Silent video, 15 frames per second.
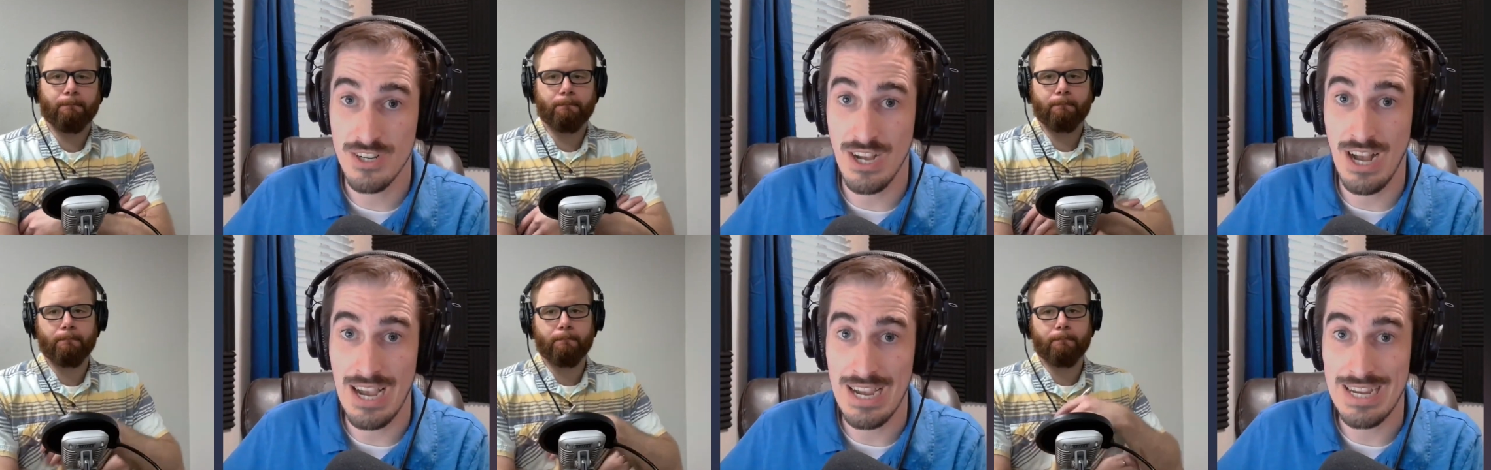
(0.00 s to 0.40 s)

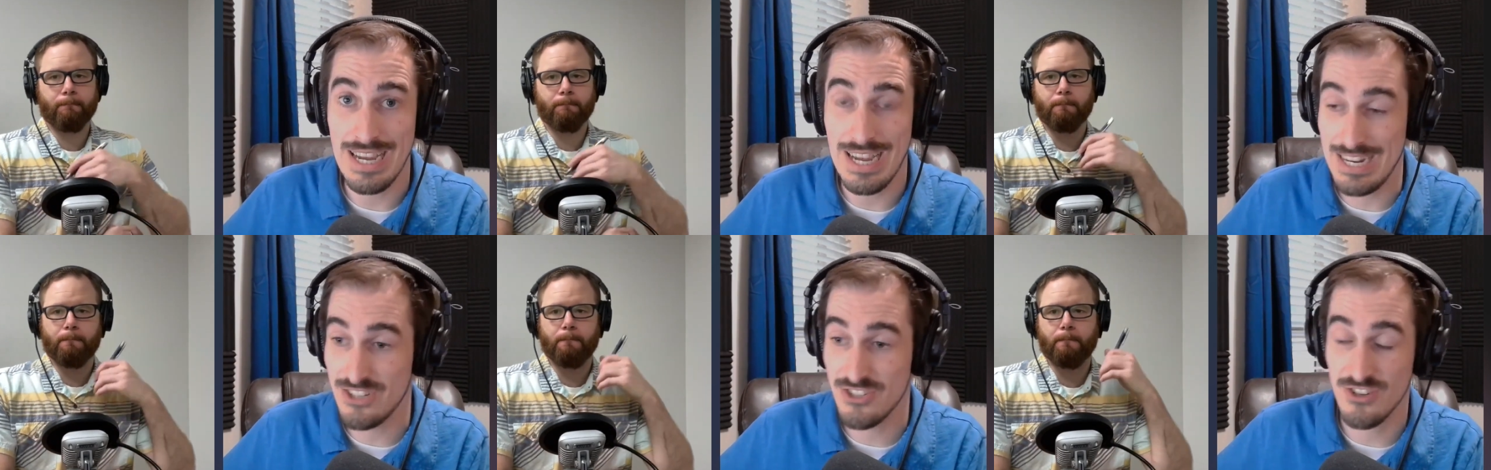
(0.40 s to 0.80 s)
Speaker 1: guy
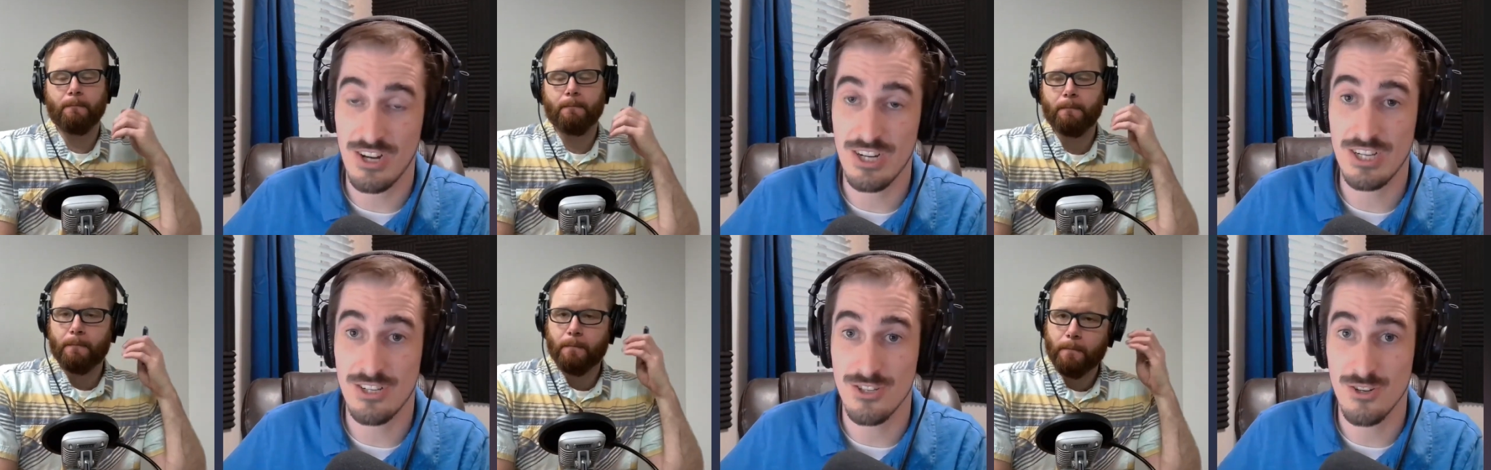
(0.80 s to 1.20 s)
and he's
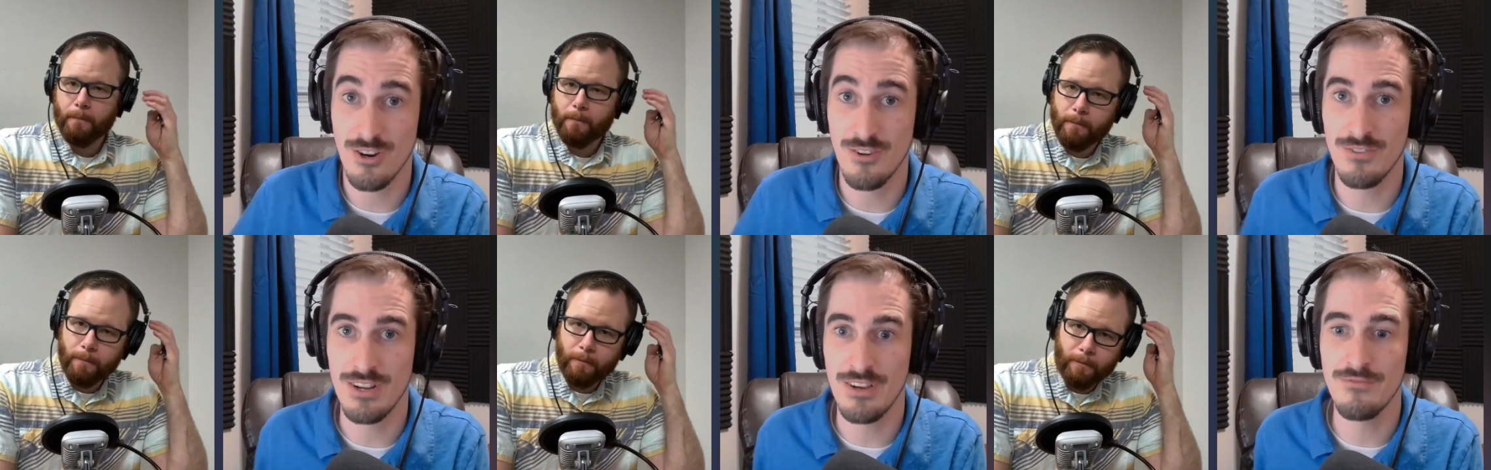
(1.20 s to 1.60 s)
not a
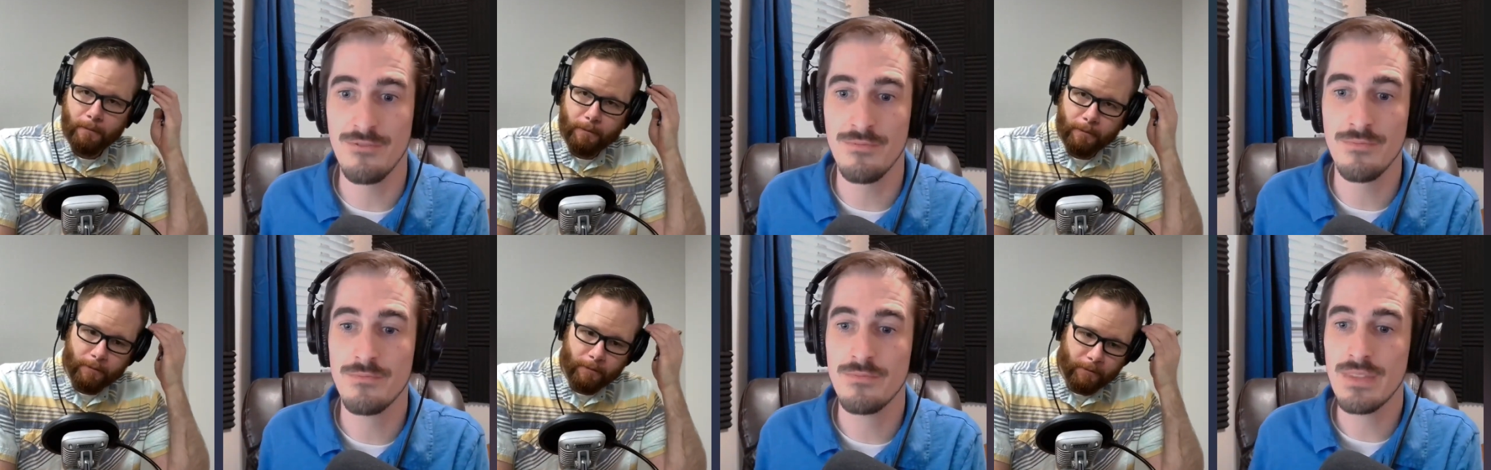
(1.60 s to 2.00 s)
conservative,
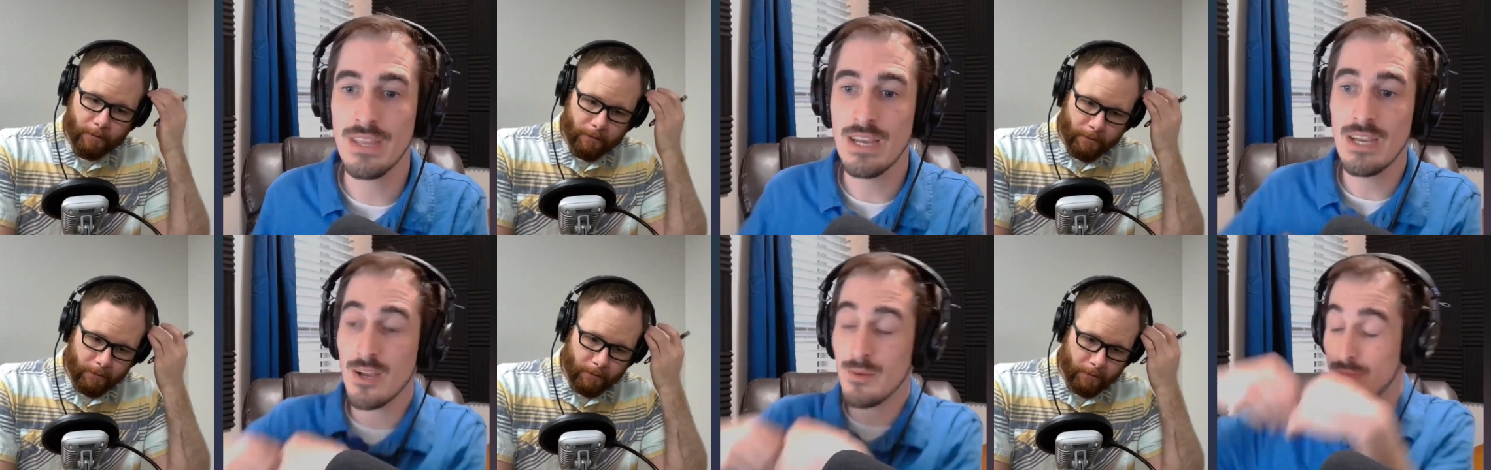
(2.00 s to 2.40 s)

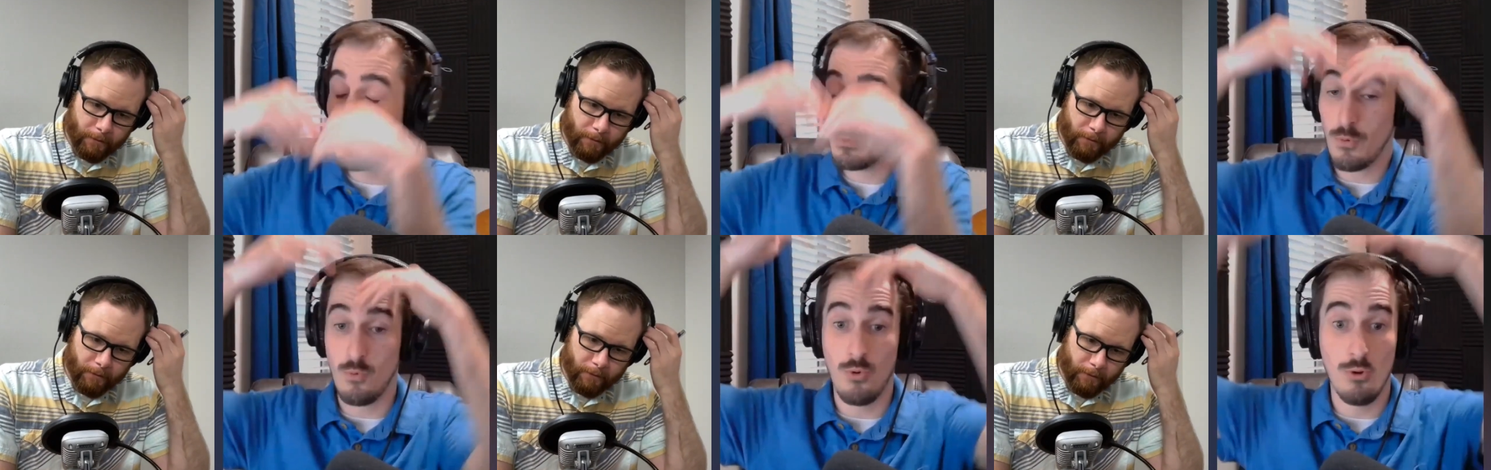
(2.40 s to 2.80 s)

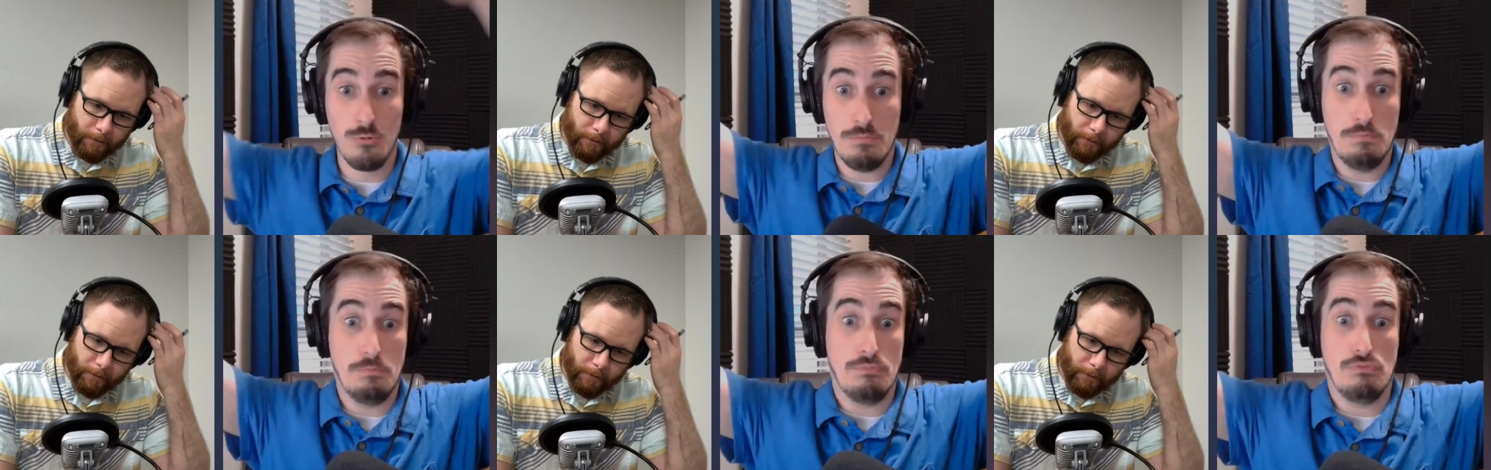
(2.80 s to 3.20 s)
people will